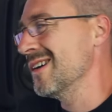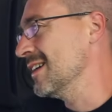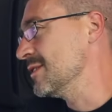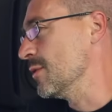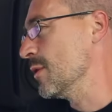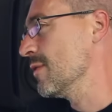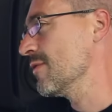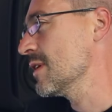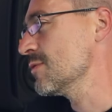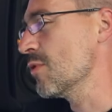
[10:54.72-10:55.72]
I don't know
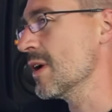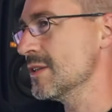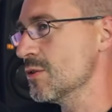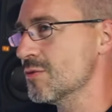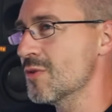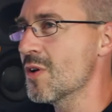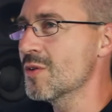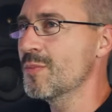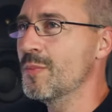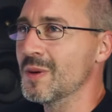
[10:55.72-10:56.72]
if that's right or
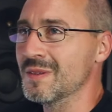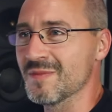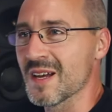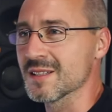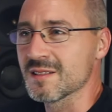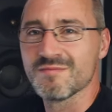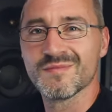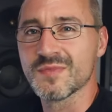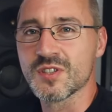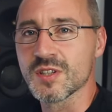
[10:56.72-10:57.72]
wrong, but that's
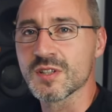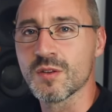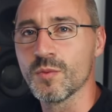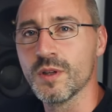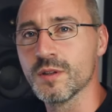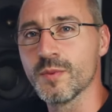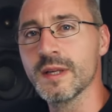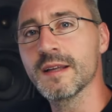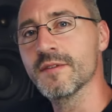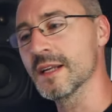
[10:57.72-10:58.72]
just the world
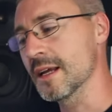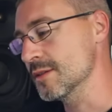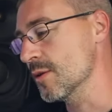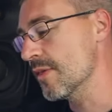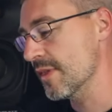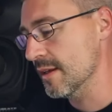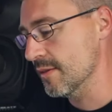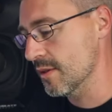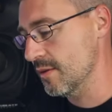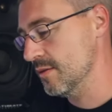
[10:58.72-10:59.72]
we live in now. So I
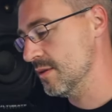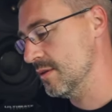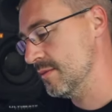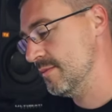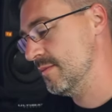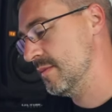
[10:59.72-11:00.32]
think the